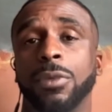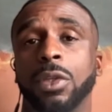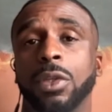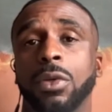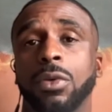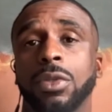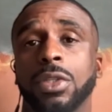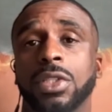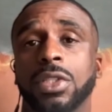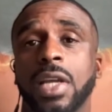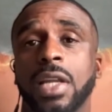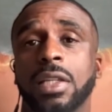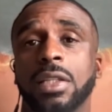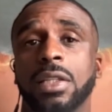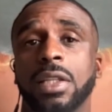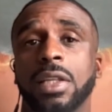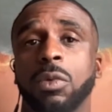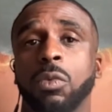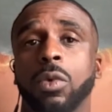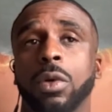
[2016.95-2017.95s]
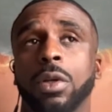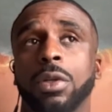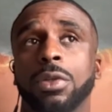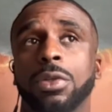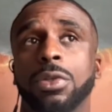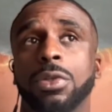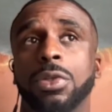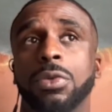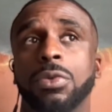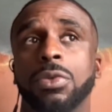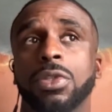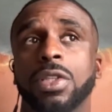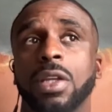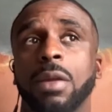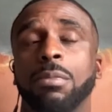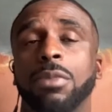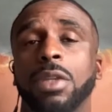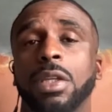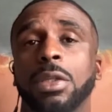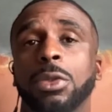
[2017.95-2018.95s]
who decided they wanted to do
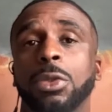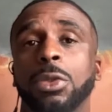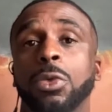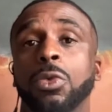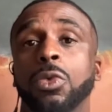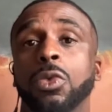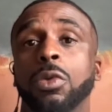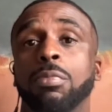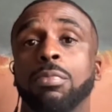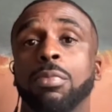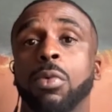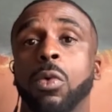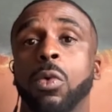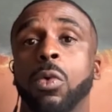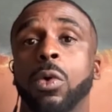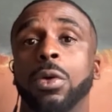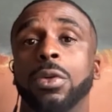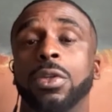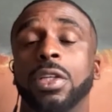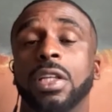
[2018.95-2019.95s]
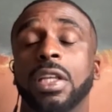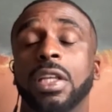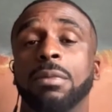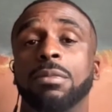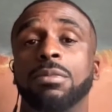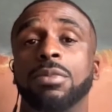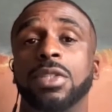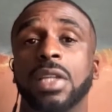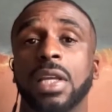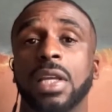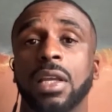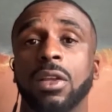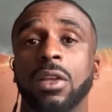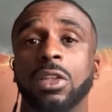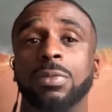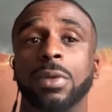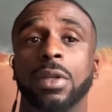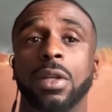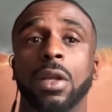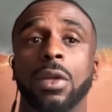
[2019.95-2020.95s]
something to support
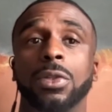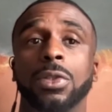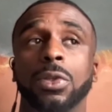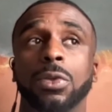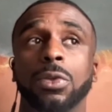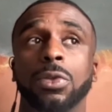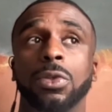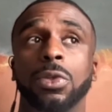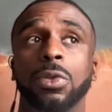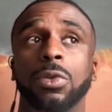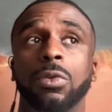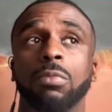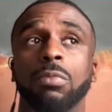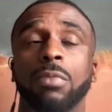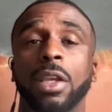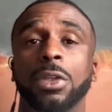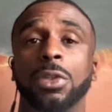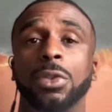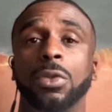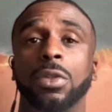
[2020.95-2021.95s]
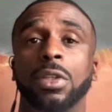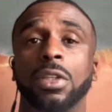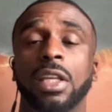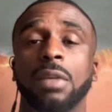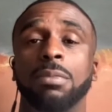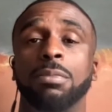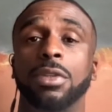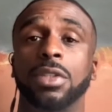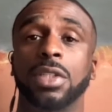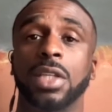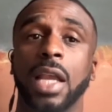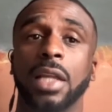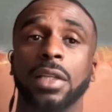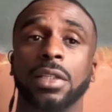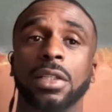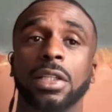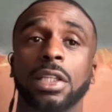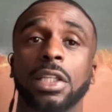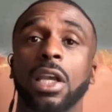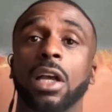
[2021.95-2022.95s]
themselves, but also to make sure that they
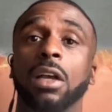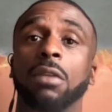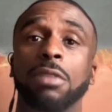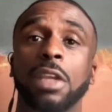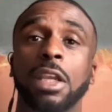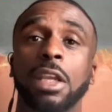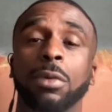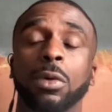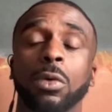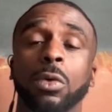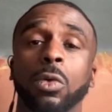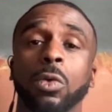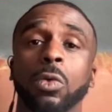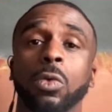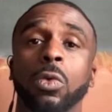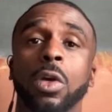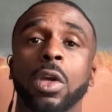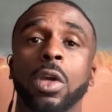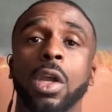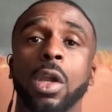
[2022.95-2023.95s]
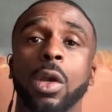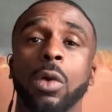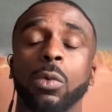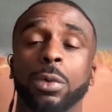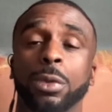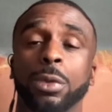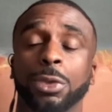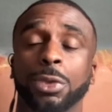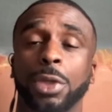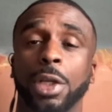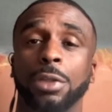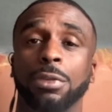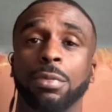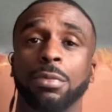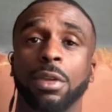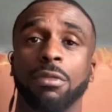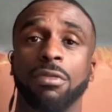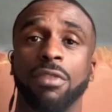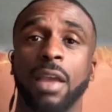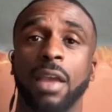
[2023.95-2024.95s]
protected young people who were estranged from
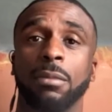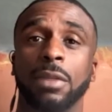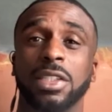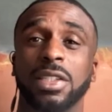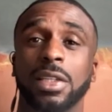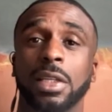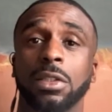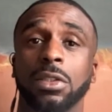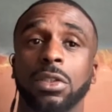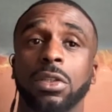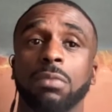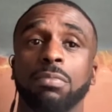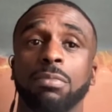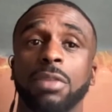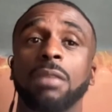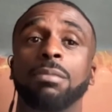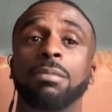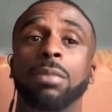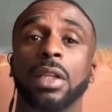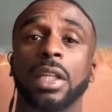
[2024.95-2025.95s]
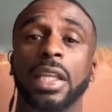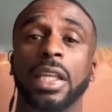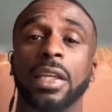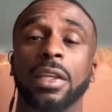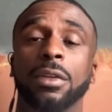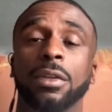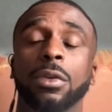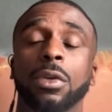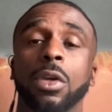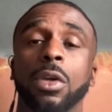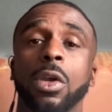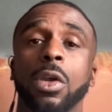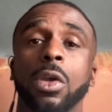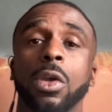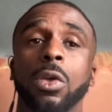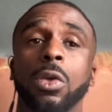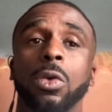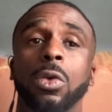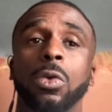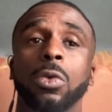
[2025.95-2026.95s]
their families. And they took people in
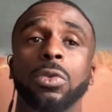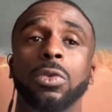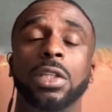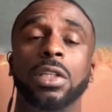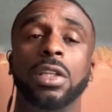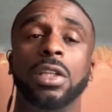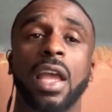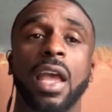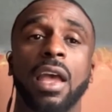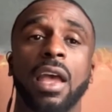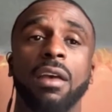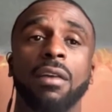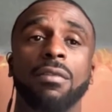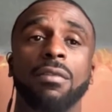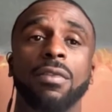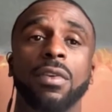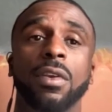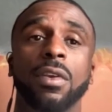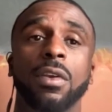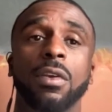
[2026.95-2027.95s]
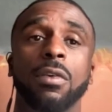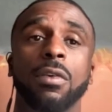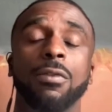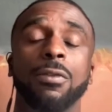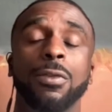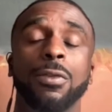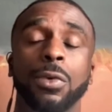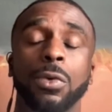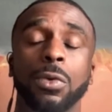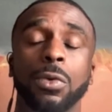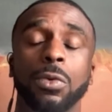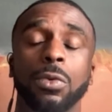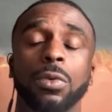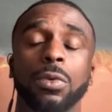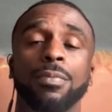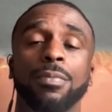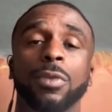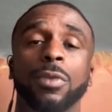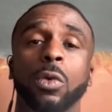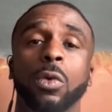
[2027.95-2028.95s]
who didn't have food
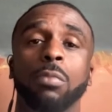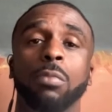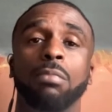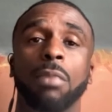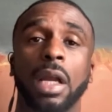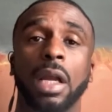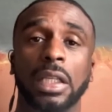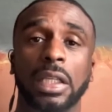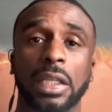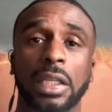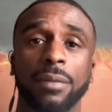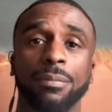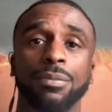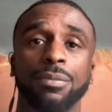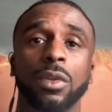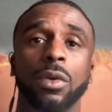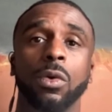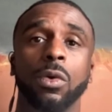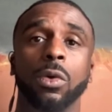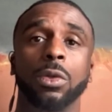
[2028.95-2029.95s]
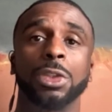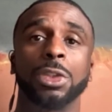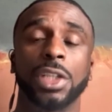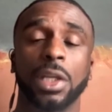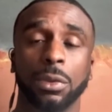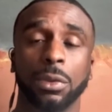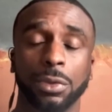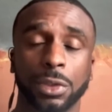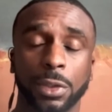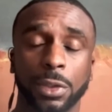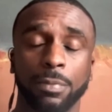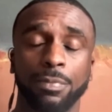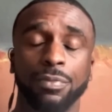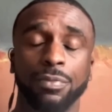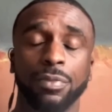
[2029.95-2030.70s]
or money or shelter